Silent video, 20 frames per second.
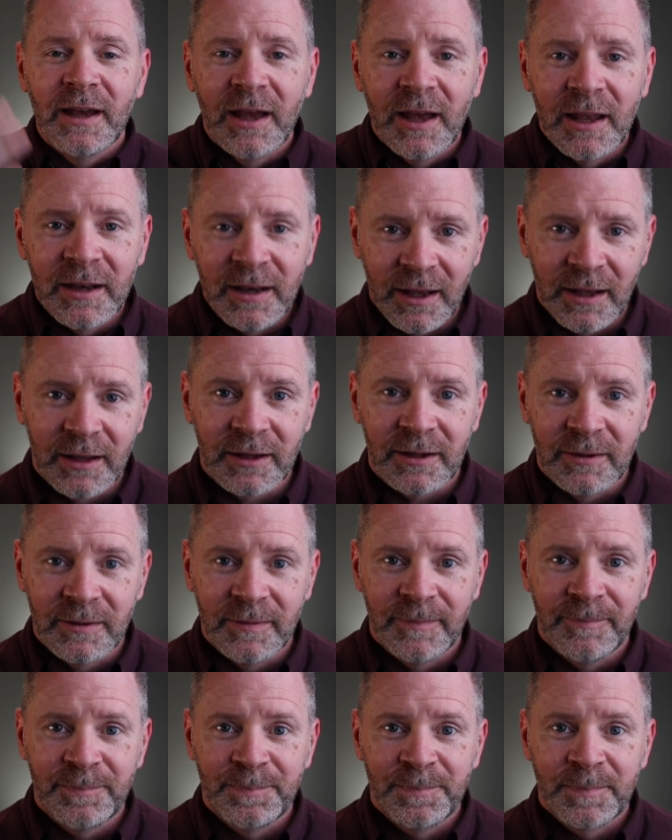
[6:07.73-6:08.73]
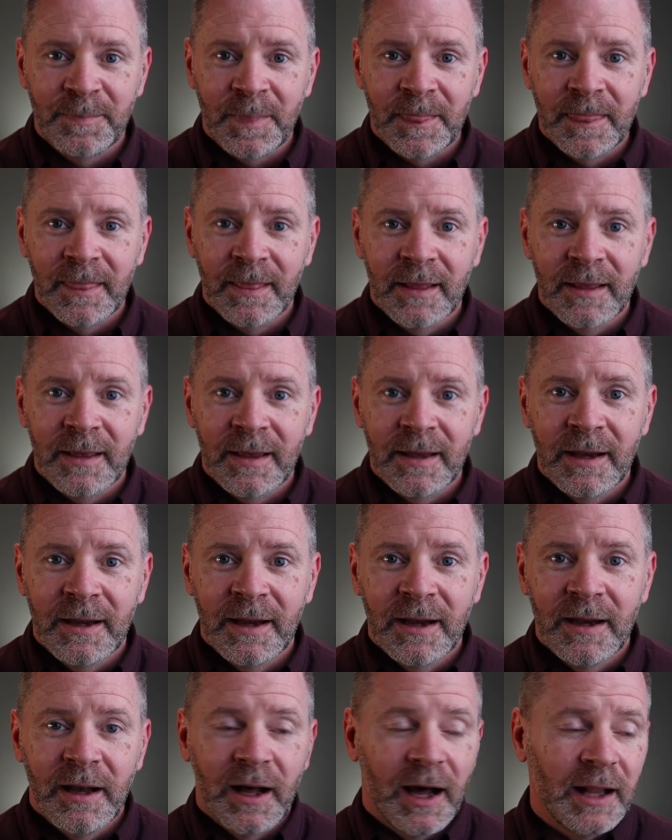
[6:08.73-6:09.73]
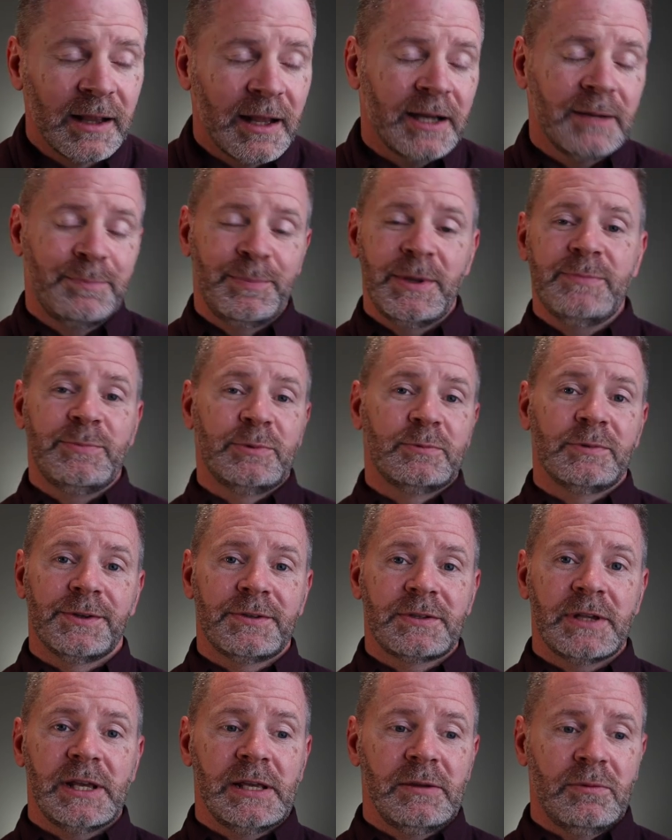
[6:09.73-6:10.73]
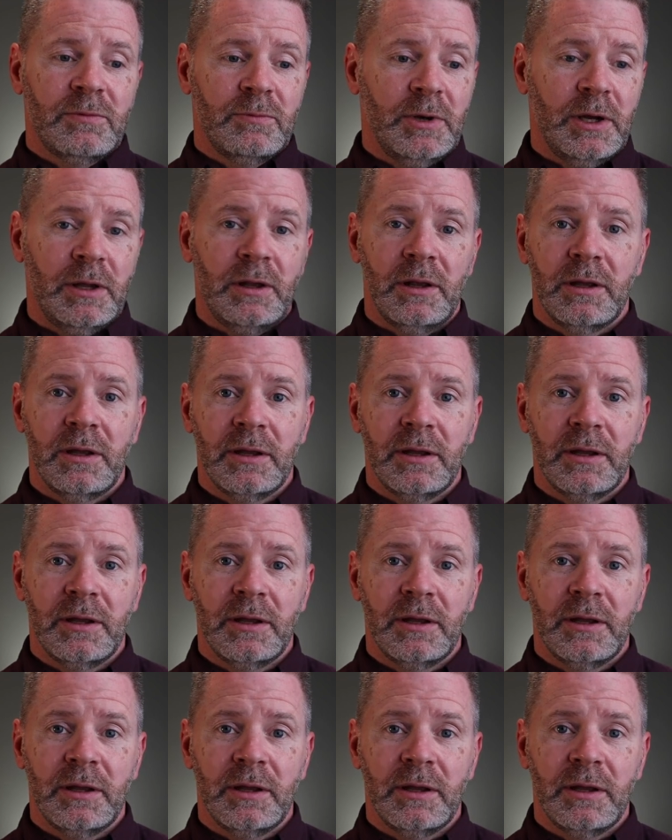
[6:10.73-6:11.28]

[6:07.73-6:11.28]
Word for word: and hell. A lot of people will say, well,